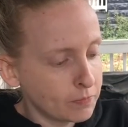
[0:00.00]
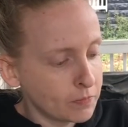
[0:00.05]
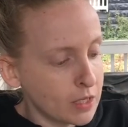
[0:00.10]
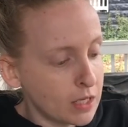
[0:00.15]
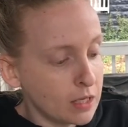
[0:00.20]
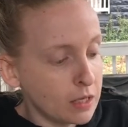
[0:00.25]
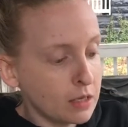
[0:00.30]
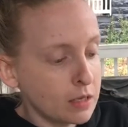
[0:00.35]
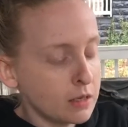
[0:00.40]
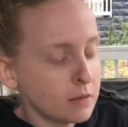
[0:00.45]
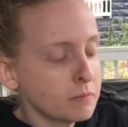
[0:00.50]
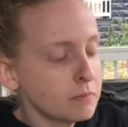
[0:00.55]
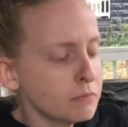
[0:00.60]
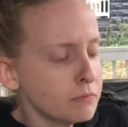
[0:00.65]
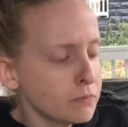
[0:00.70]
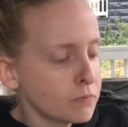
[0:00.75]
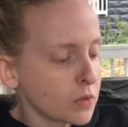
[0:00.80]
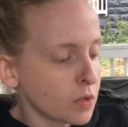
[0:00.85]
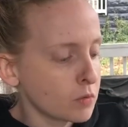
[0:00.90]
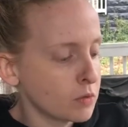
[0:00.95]
then
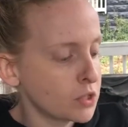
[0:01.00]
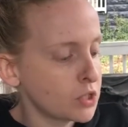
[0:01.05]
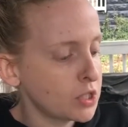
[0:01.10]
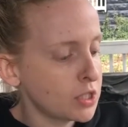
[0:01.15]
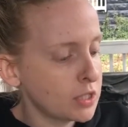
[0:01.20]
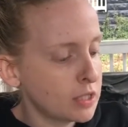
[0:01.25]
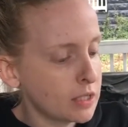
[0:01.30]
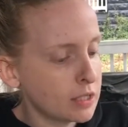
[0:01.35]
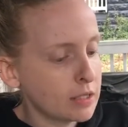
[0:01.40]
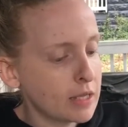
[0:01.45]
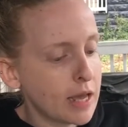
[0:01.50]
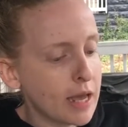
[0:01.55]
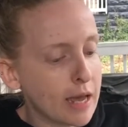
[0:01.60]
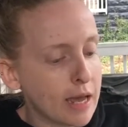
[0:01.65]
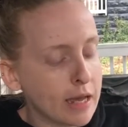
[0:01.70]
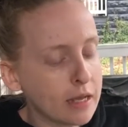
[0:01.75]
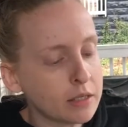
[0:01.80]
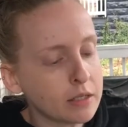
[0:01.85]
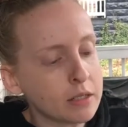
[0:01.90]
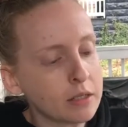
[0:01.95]
when she did
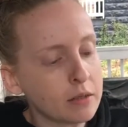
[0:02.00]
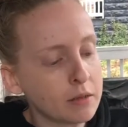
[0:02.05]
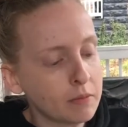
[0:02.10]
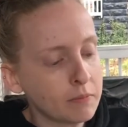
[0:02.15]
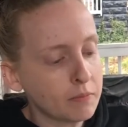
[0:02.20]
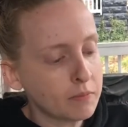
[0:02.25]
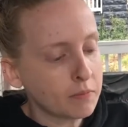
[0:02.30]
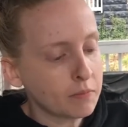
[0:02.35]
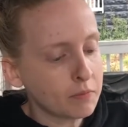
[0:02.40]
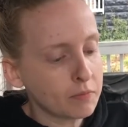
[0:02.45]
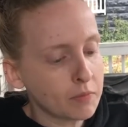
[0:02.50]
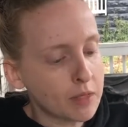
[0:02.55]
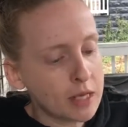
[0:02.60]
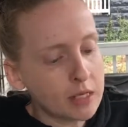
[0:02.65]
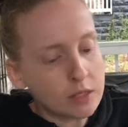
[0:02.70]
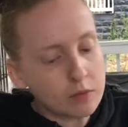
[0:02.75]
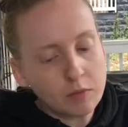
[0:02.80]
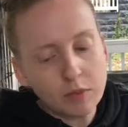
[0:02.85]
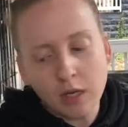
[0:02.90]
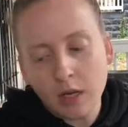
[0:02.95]
that,
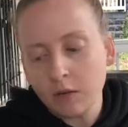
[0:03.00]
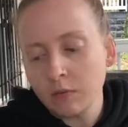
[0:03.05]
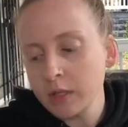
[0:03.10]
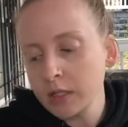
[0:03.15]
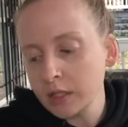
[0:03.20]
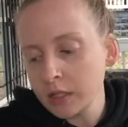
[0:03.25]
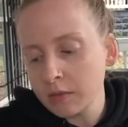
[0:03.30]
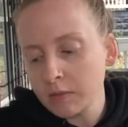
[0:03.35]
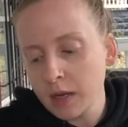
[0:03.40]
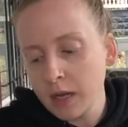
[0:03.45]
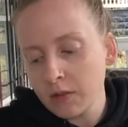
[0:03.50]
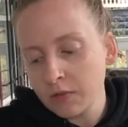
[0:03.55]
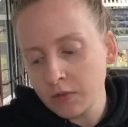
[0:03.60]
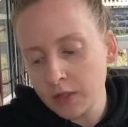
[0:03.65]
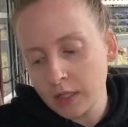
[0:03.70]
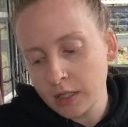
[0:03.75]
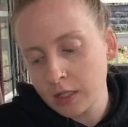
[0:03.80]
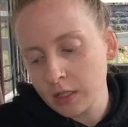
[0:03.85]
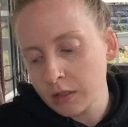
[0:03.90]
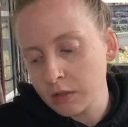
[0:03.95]
that's when I went to my
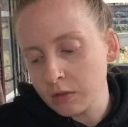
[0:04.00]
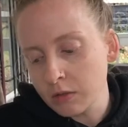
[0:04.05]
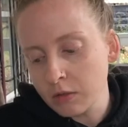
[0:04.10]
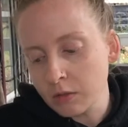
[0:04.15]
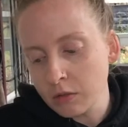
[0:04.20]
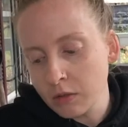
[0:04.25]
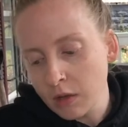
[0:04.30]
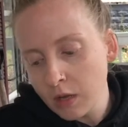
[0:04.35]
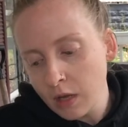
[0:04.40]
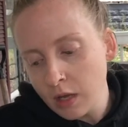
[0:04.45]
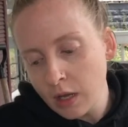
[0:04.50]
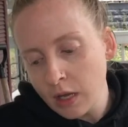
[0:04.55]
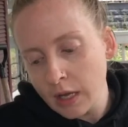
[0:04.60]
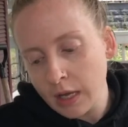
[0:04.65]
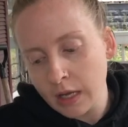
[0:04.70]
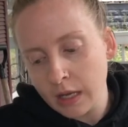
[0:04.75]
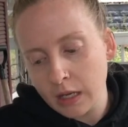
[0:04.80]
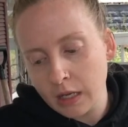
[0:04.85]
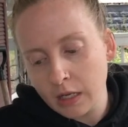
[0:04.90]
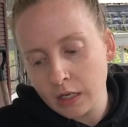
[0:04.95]
vehicle
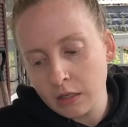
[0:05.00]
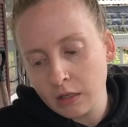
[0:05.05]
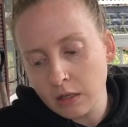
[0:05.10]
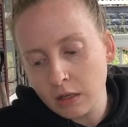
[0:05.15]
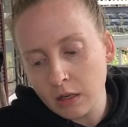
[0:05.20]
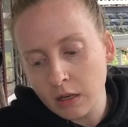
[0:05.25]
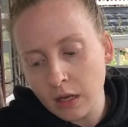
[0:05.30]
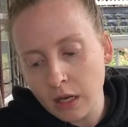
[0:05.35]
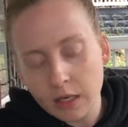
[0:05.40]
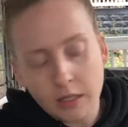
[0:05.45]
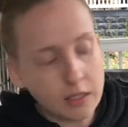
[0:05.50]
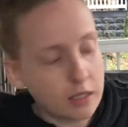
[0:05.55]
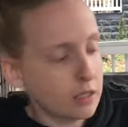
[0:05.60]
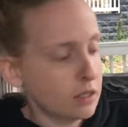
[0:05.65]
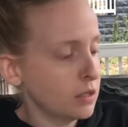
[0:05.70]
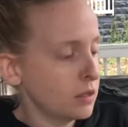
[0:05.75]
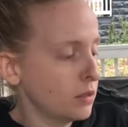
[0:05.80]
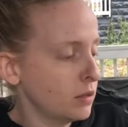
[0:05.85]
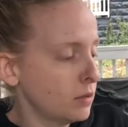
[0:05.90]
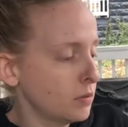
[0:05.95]
and I
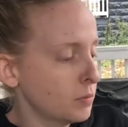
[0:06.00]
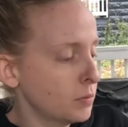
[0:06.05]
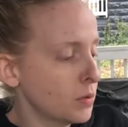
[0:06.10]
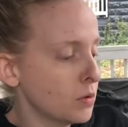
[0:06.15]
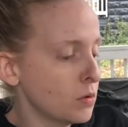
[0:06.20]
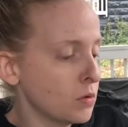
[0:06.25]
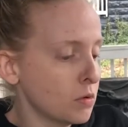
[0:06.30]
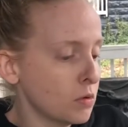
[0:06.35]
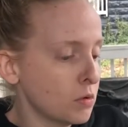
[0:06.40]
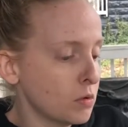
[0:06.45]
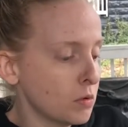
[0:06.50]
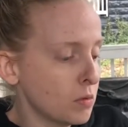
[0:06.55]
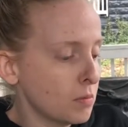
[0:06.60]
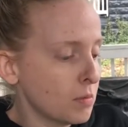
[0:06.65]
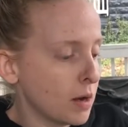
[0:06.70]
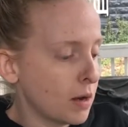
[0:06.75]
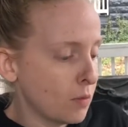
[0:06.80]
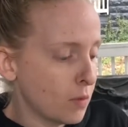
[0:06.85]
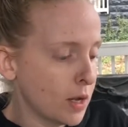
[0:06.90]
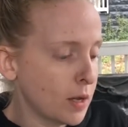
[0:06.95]
did pull
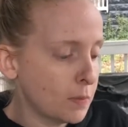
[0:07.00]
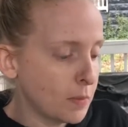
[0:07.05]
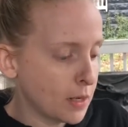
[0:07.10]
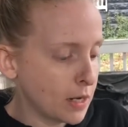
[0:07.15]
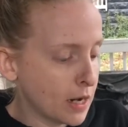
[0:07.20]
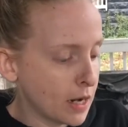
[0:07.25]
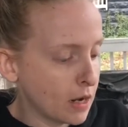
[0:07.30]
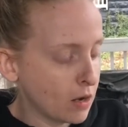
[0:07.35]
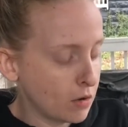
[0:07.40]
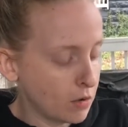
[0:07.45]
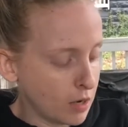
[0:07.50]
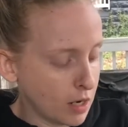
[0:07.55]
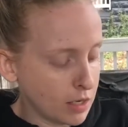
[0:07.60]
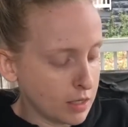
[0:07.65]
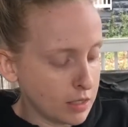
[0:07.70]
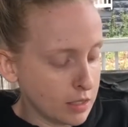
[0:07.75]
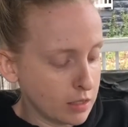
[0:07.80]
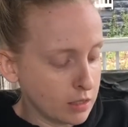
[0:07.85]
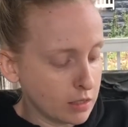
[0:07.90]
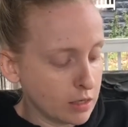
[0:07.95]
my weapon out. I
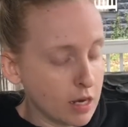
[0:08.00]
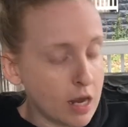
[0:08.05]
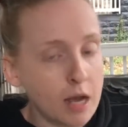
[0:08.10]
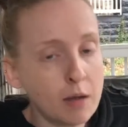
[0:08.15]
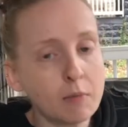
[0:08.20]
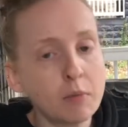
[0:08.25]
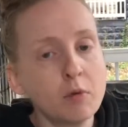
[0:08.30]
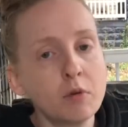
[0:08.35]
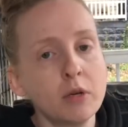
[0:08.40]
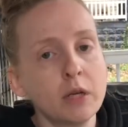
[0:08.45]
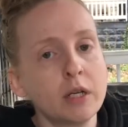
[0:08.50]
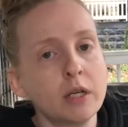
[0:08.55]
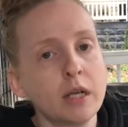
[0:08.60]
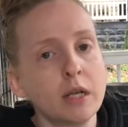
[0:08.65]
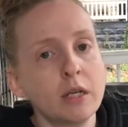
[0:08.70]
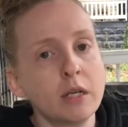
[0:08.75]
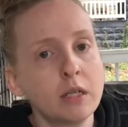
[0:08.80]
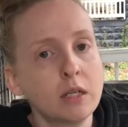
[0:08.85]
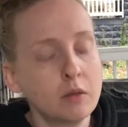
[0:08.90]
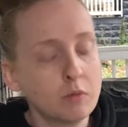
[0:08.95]
did not point it
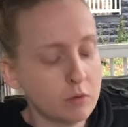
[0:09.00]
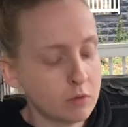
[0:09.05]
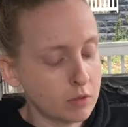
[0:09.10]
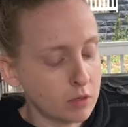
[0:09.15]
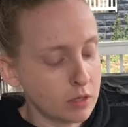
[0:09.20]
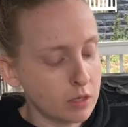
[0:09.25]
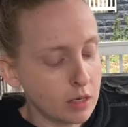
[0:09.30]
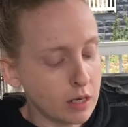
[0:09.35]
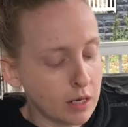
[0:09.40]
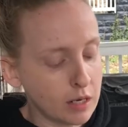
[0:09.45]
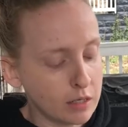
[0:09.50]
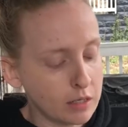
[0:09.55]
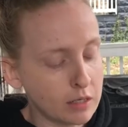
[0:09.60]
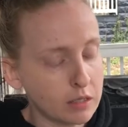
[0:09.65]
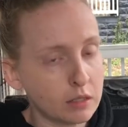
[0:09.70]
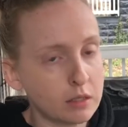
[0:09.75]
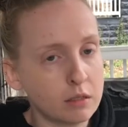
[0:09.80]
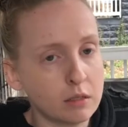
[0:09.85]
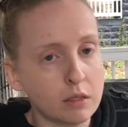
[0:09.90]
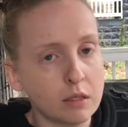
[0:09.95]
at anyone. I
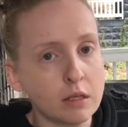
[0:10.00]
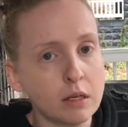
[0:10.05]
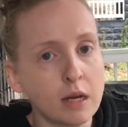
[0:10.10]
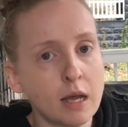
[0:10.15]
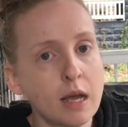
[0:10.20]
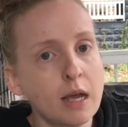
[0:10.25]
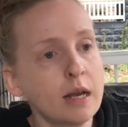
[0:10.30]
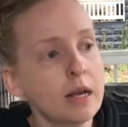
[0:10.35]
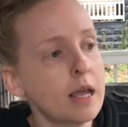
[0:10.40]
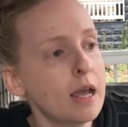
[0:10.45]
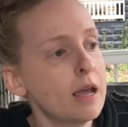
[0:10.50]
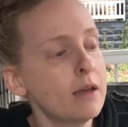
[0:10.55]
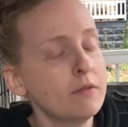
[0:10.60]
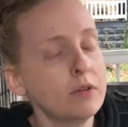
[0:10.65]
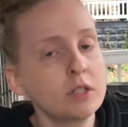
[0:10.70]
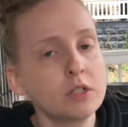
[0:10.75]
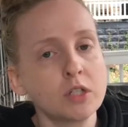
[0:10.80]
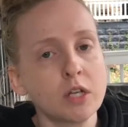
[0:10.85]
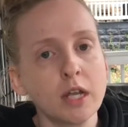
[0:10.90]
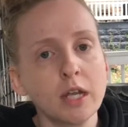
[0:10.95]
did not have
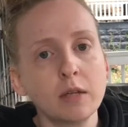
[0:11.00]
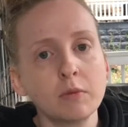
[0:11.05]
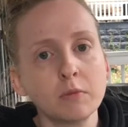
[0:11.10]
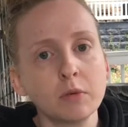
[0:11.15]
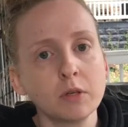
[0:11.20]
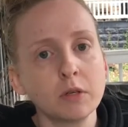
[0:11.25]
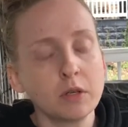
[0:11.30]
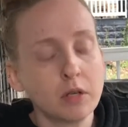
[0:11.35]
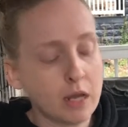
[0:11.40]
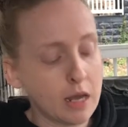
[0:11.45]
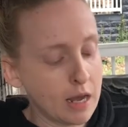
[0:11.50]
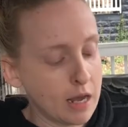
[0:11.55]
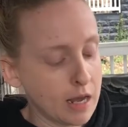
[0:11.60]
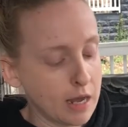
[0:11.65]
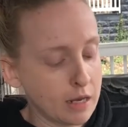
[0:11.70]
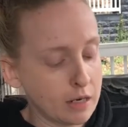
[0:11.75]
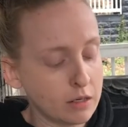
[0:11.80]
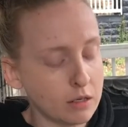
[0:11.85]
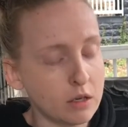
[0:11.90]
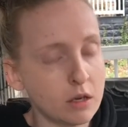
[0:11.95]
it chambered. I
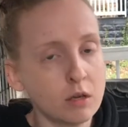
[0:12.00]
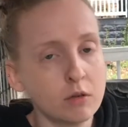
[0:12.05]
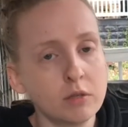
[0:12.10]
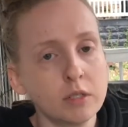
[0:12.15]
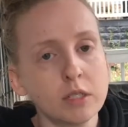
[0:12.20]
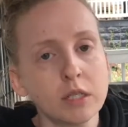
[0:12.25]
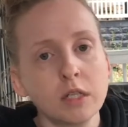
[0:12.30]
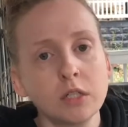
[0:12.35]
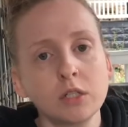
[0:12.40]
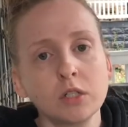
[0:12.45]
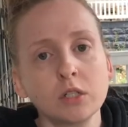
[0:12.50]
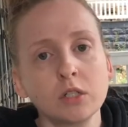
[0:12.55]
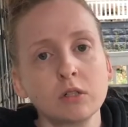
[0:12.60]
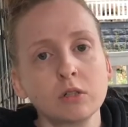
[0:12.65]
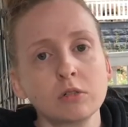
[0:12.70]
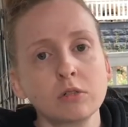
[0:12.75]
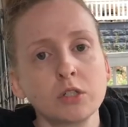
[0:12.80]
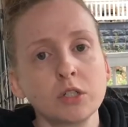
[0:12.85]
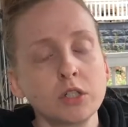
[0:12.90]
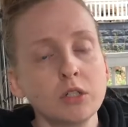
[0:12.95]
had no intention
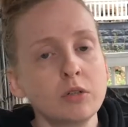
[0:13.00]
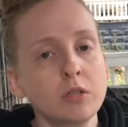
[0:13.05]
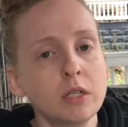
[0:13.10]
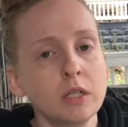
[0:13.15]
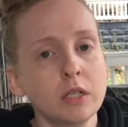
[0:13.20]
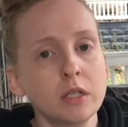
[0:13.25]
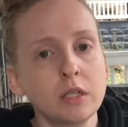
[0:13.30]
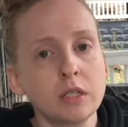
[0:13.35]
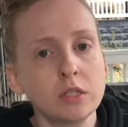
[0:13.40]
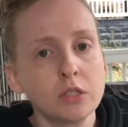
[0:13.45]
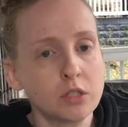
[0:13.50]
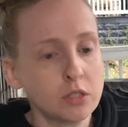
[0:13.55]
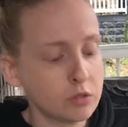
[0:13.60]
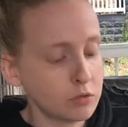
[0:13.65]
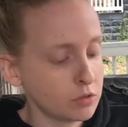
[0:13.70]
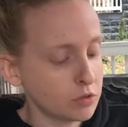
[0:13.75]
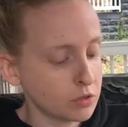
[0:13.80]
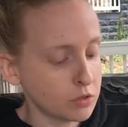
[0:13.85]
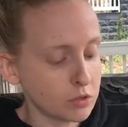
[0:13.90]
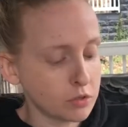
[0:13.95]
on shooting any
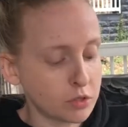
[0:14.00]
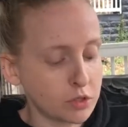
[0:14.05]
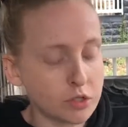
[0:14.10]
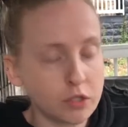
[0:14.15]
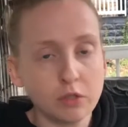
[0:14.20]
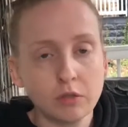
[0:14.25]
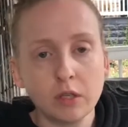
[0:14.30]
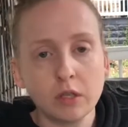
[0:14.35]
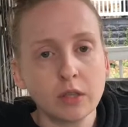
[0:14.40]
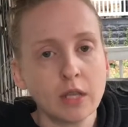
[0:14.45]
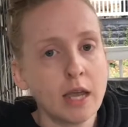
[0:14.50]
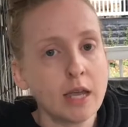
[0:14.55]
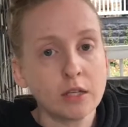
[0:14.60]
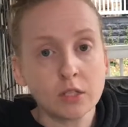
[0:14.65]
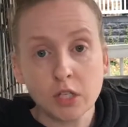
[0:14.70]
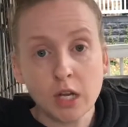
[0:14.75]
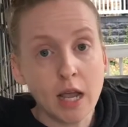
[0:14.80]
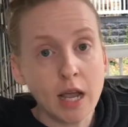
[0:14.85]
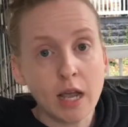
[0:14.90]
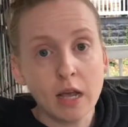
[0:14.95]
children or shooting that
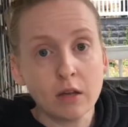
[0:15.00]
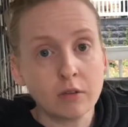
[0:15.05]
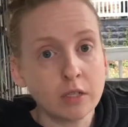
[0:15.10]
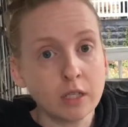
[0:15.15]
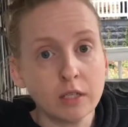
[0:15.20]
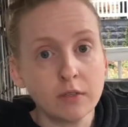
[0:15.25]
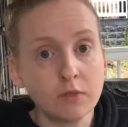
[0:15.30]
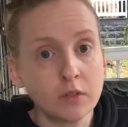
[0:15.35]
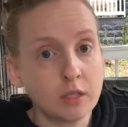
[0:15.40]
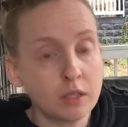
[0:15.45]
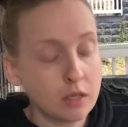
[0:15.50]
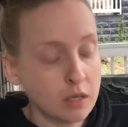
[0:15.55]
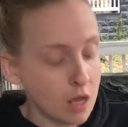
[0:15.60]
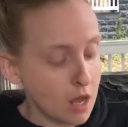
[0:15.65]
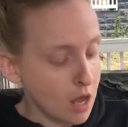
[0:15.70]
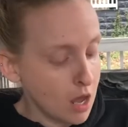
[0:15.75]
child even.